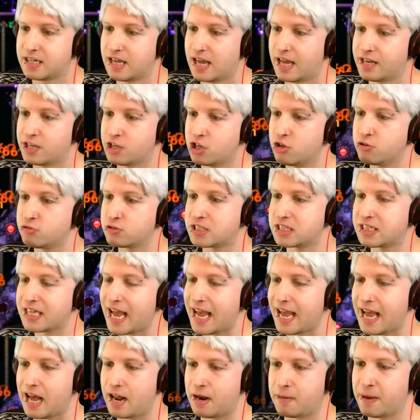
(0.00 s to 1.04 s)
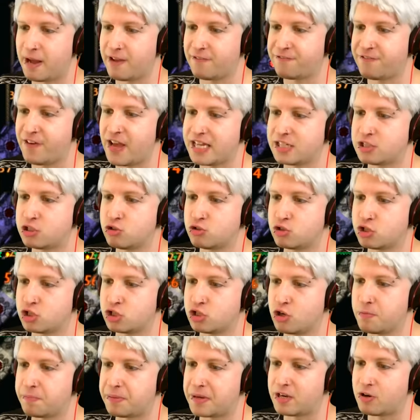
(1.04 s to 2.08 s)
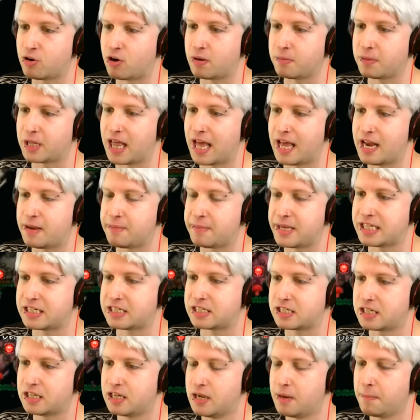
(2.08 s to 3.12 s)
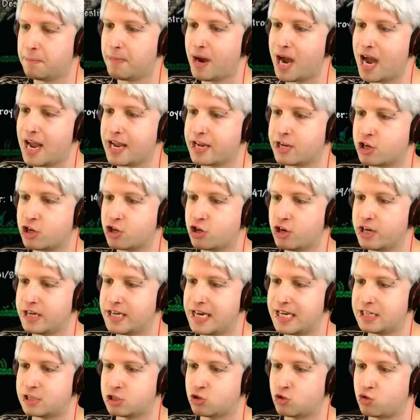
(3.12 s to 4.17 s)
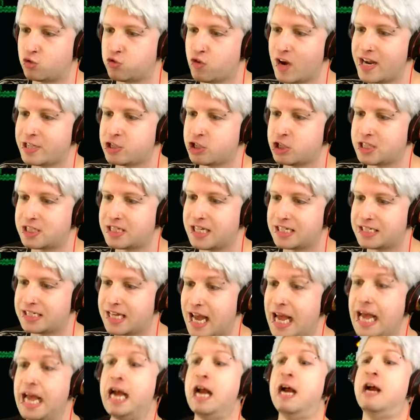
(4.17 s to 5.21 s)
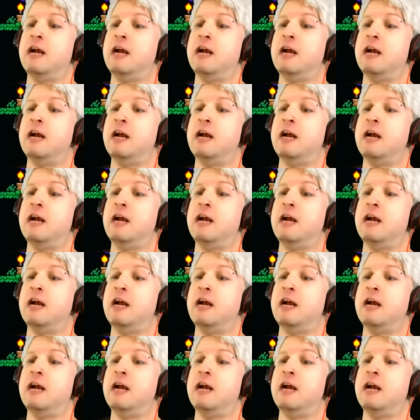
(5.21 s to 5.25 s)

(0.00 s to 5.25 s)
And you stay out of my face, you stupid normal enemies. My goodness gracious, this guy.